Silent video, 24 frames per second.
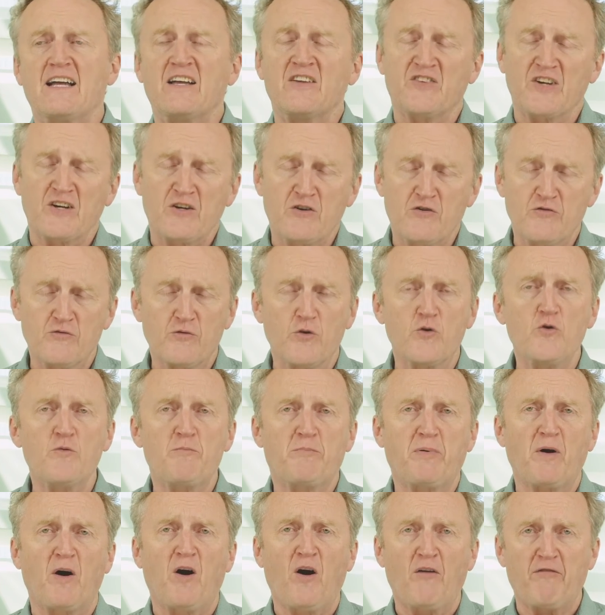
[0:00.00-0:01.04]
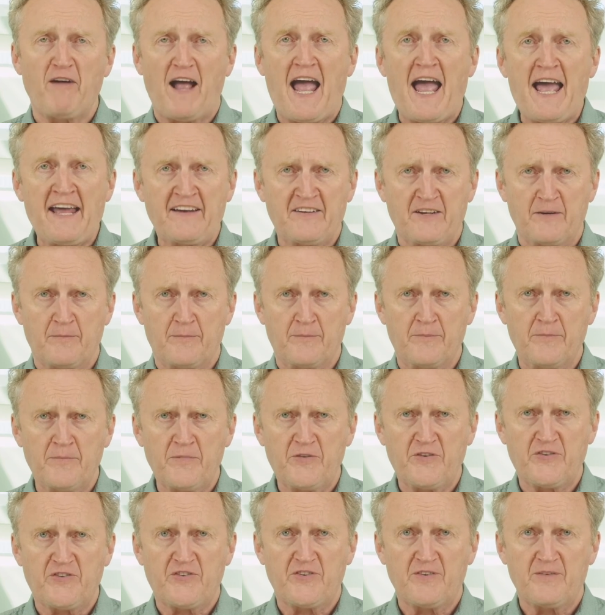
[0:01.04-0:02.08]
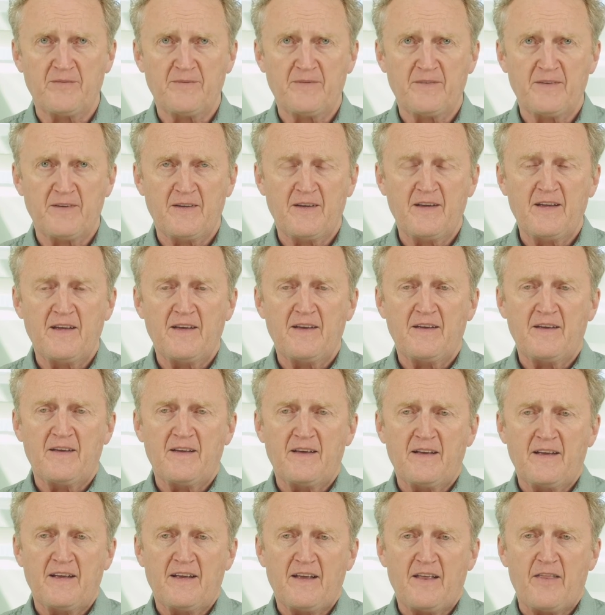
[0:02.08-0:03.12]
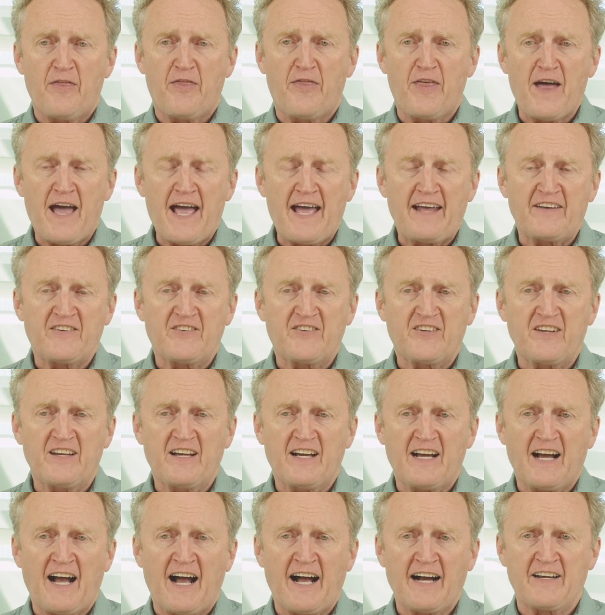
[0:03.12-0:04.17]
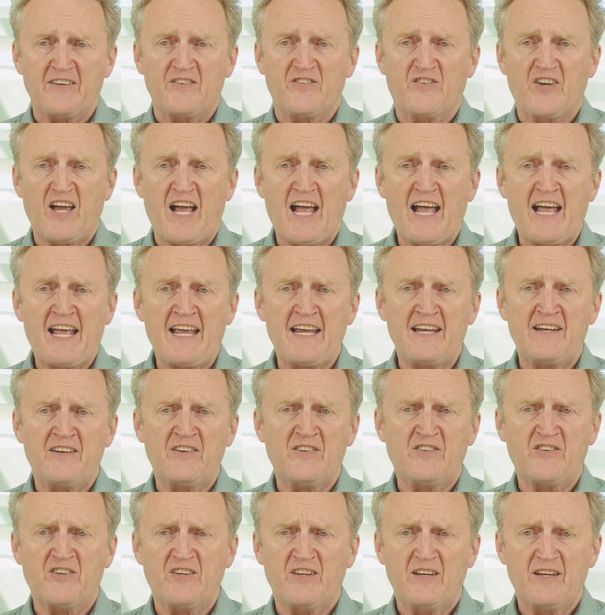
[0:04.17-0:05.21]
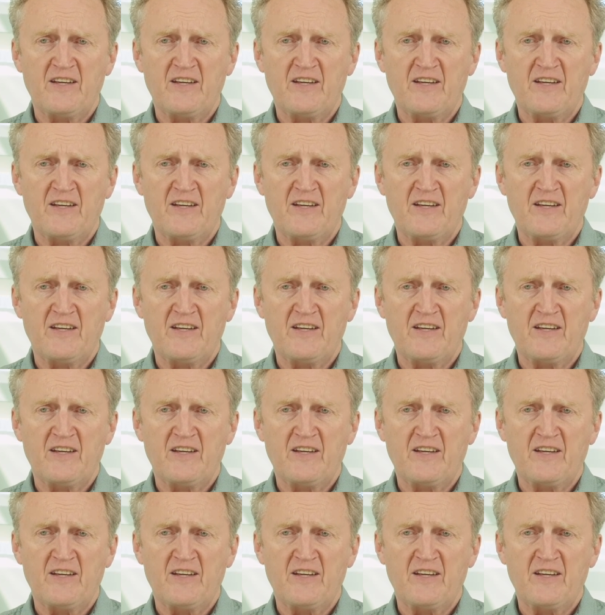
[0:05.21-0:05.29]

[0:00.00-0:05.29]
is a group of atoms that are contained